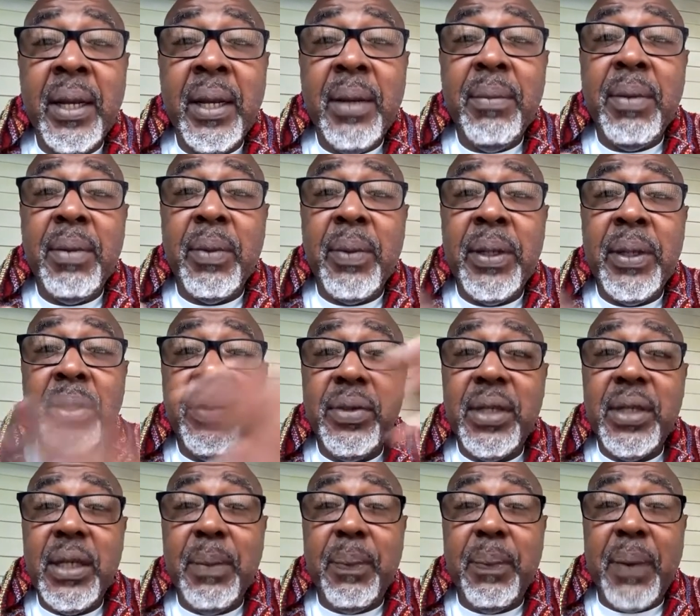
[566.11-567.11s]
But when you
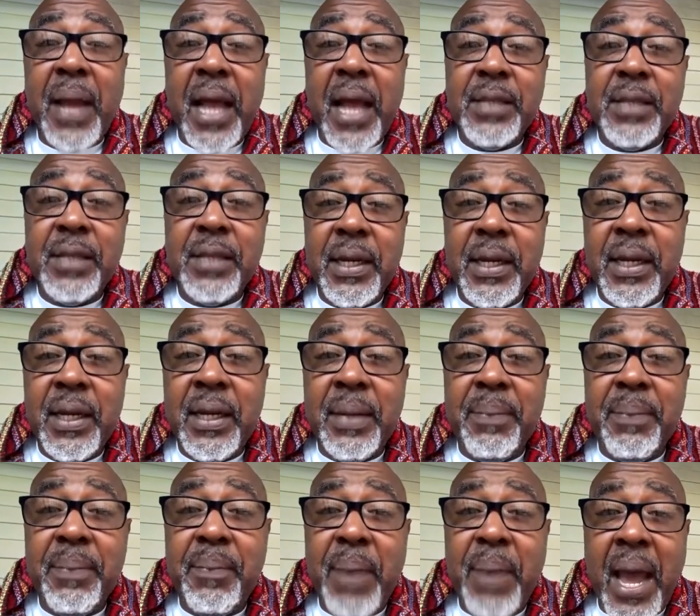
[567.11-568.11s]
see plasma in a
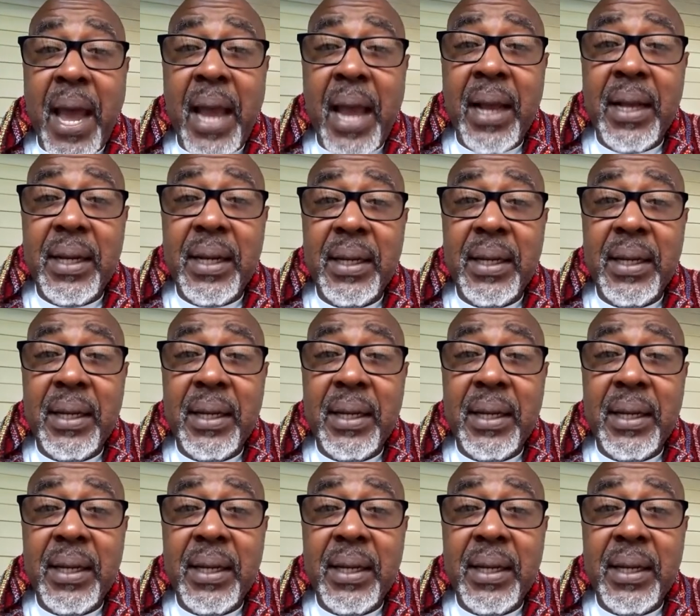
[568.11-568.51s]
bag